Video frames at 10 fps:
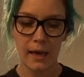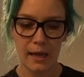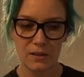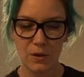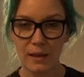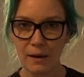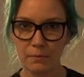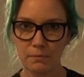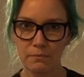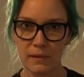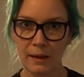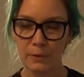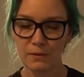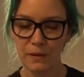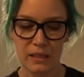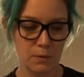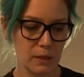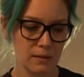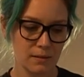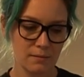And so that, that was fixed
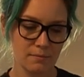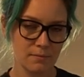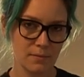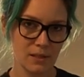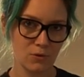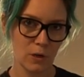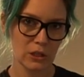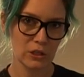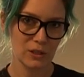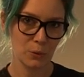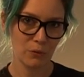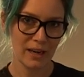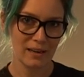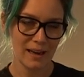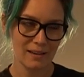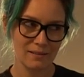once the instructions were read.